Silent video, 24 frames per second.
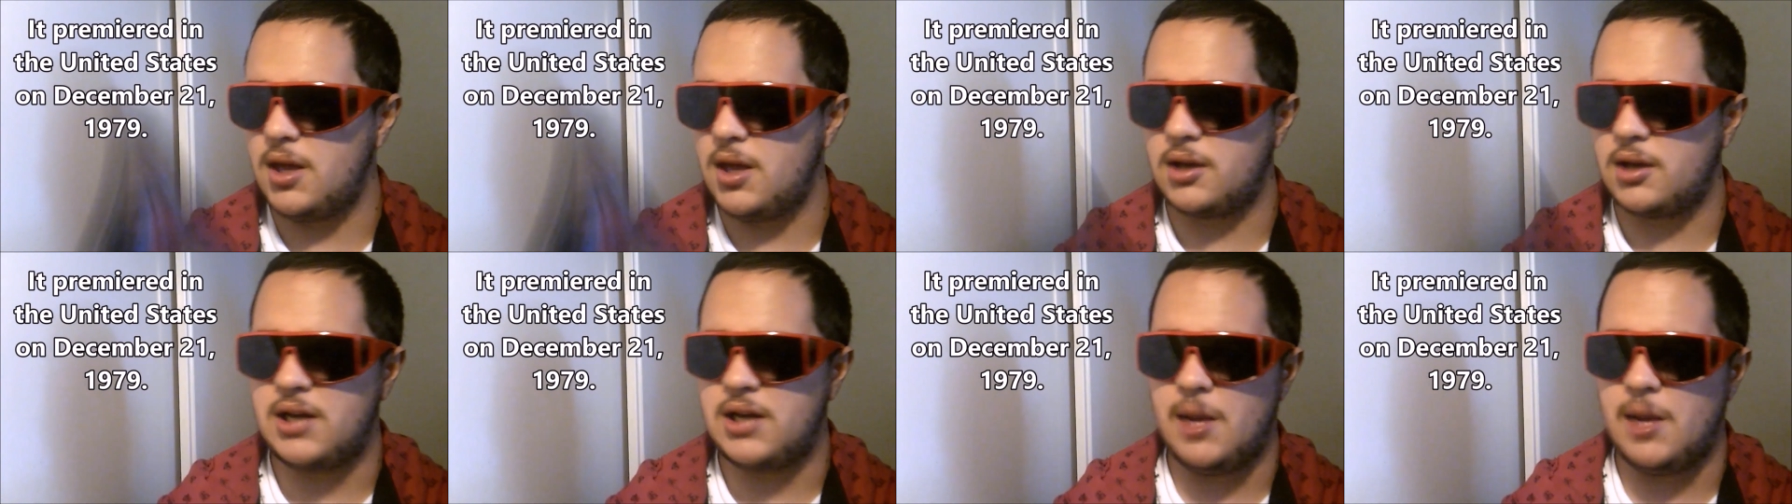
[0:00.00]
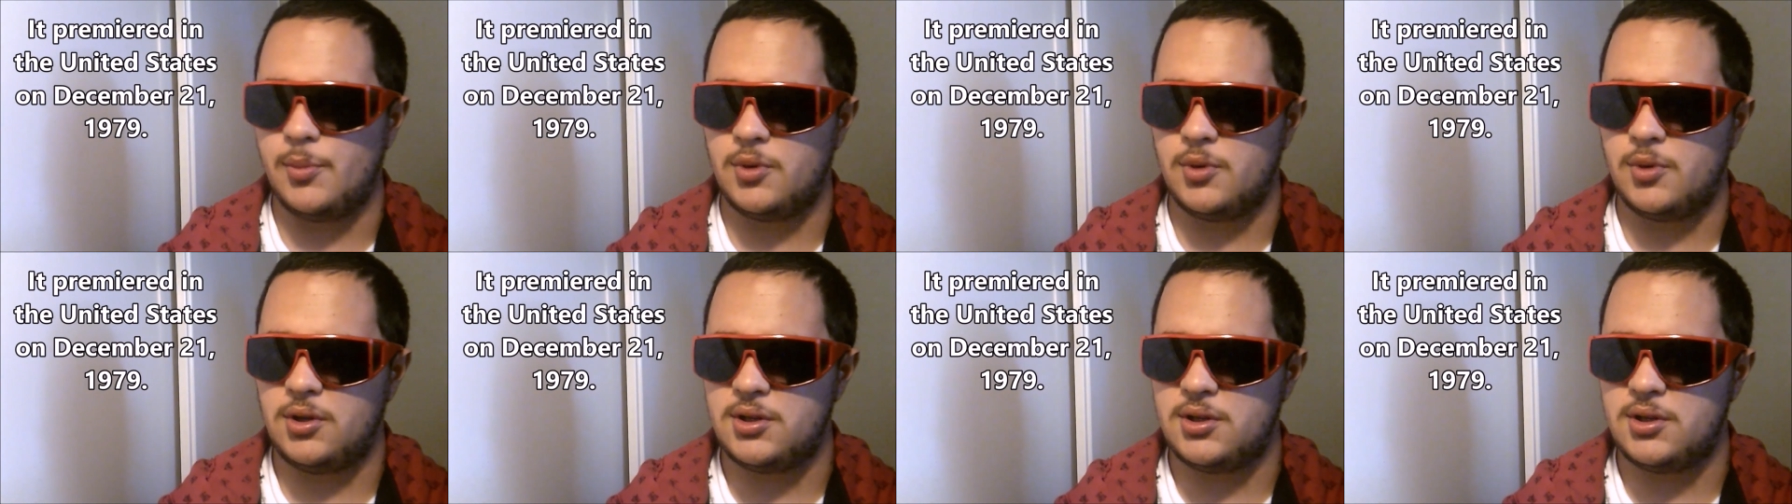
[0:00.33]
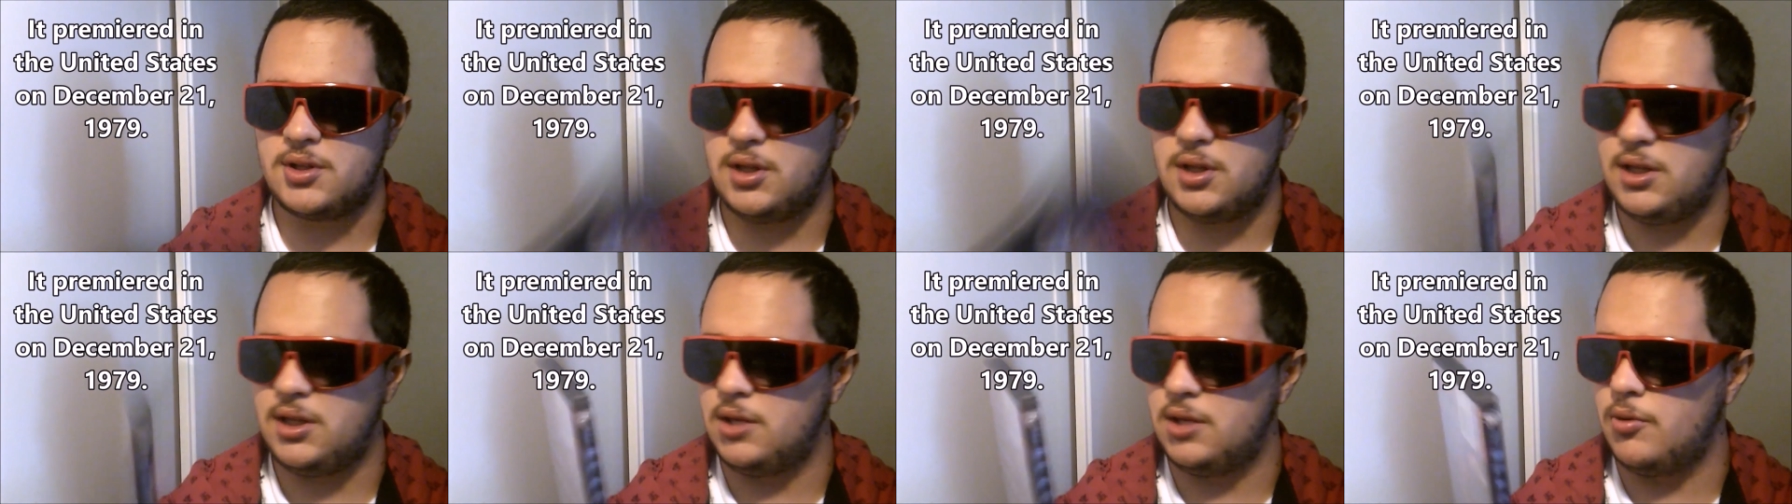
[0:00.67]

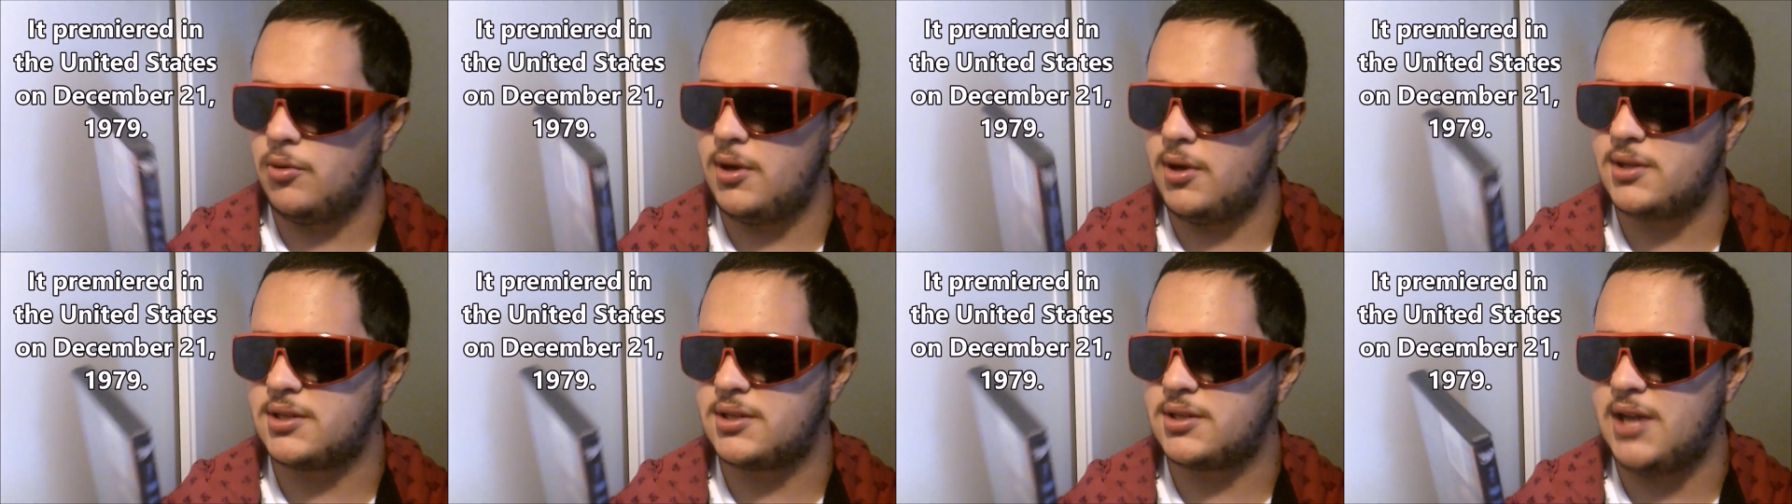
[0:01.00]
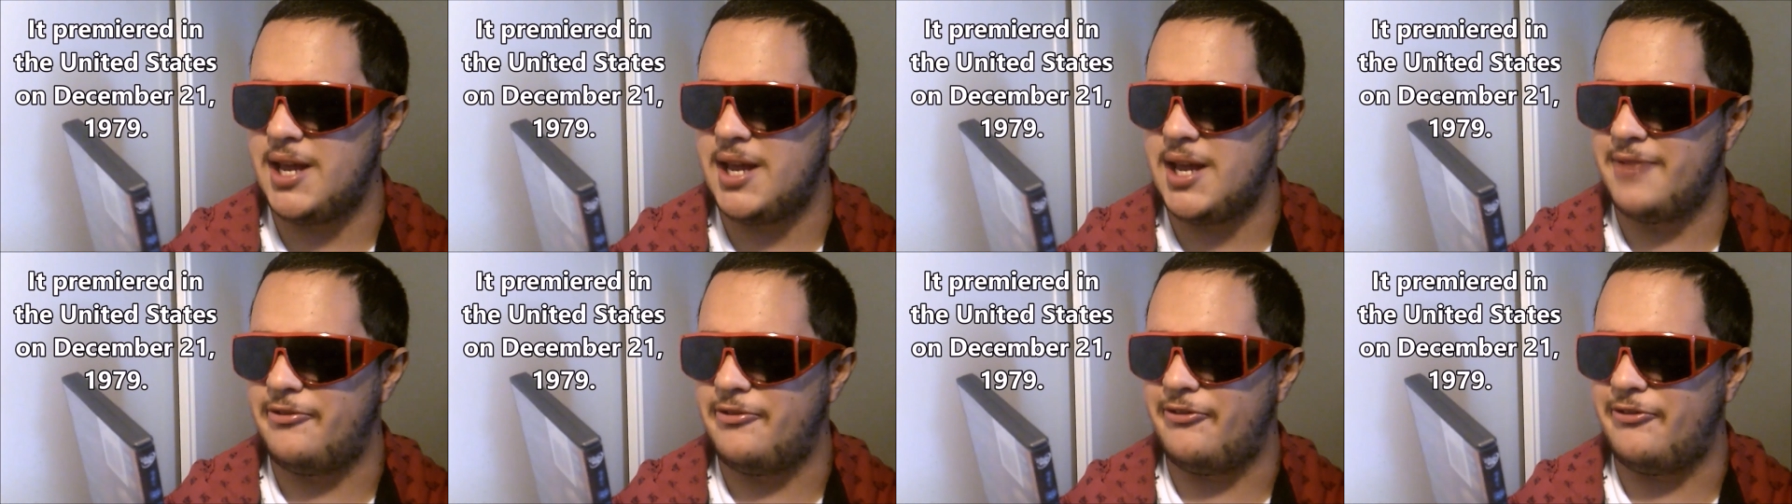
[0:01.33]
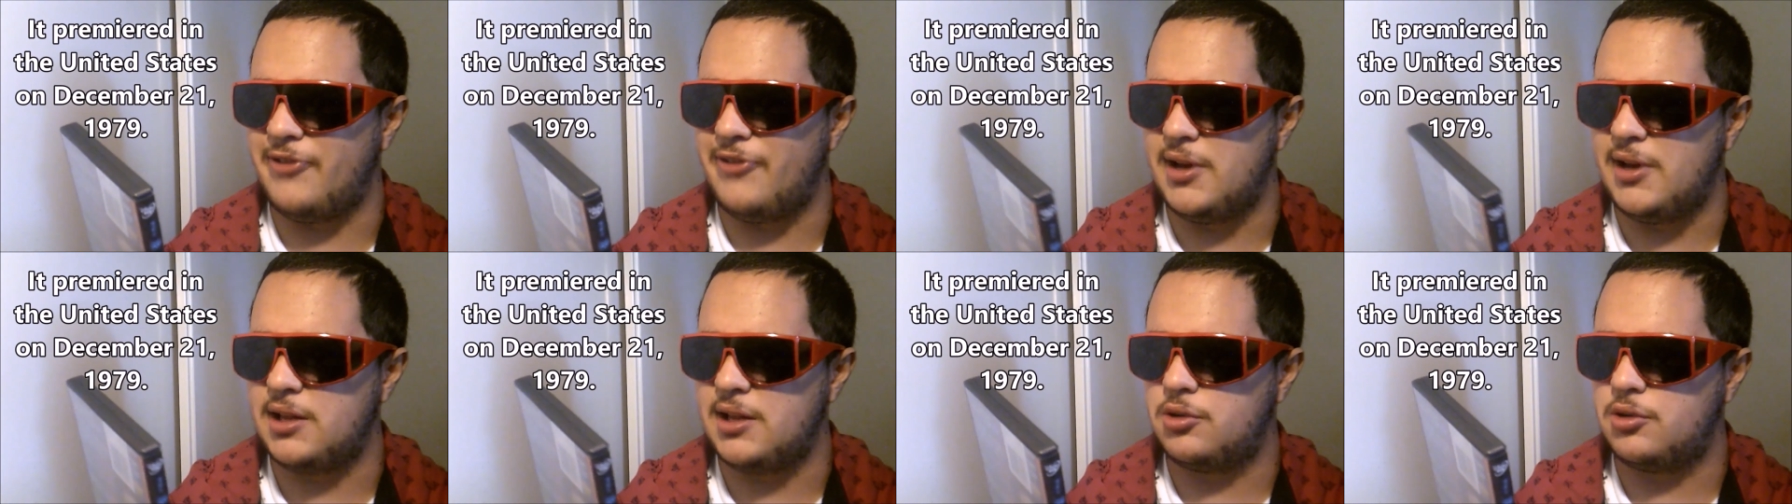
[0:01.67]
kind of
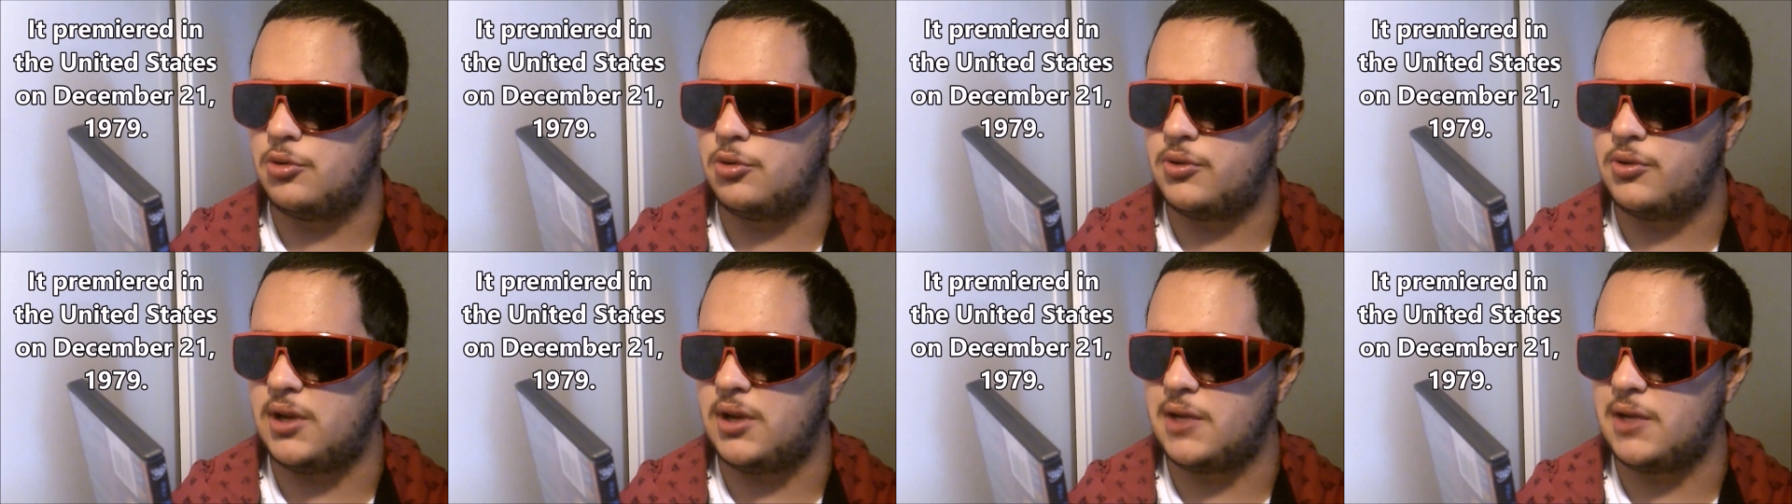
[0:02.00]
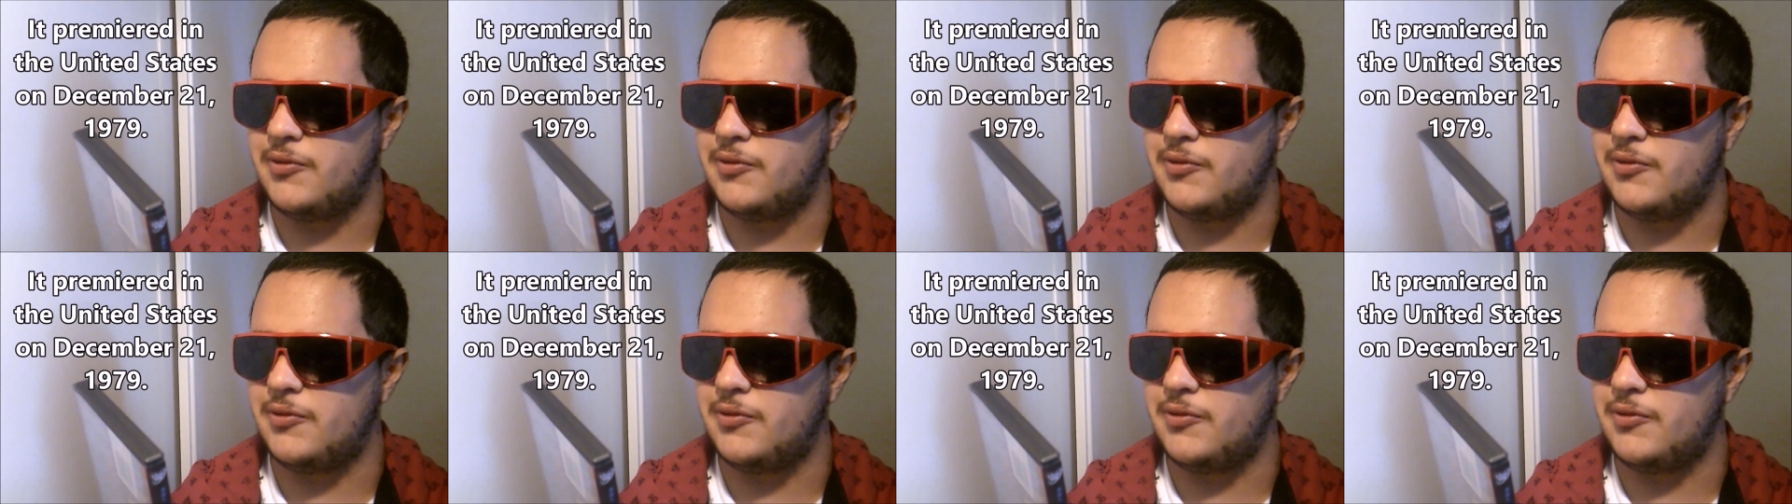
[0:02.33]
funny to think of it.